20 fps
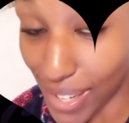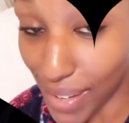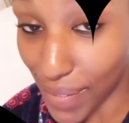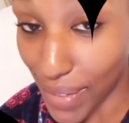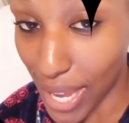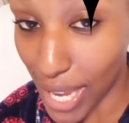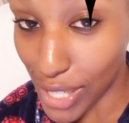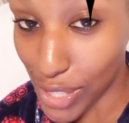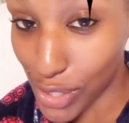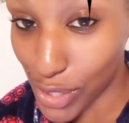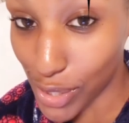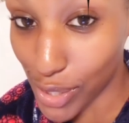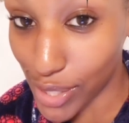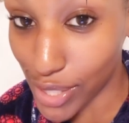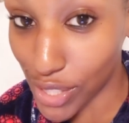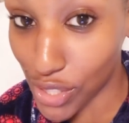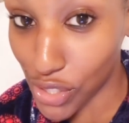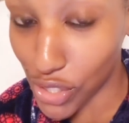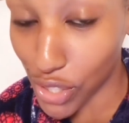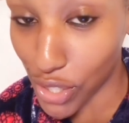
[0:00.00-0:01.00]
love
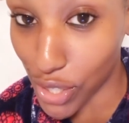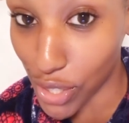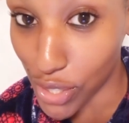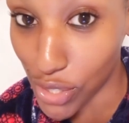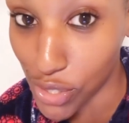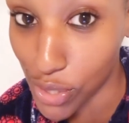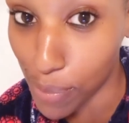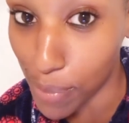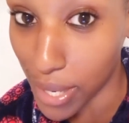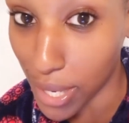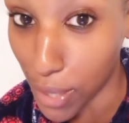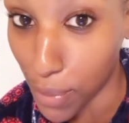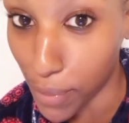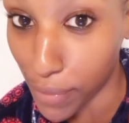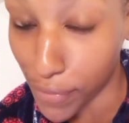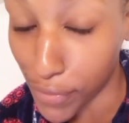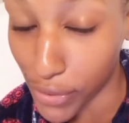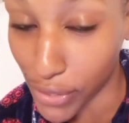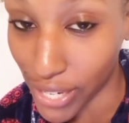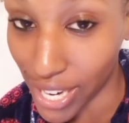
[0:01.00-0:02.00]
angels. It's your girl Shamika
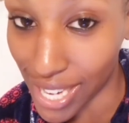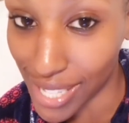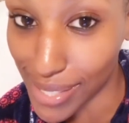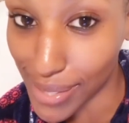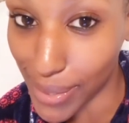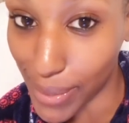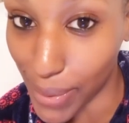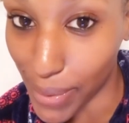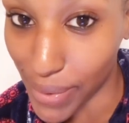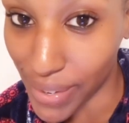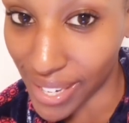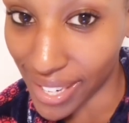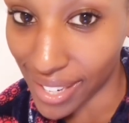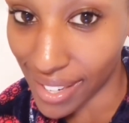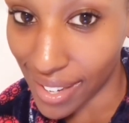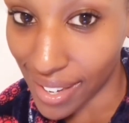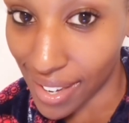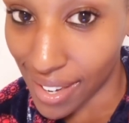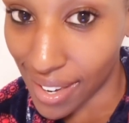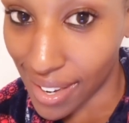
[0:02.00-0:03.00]
with For God's Glory.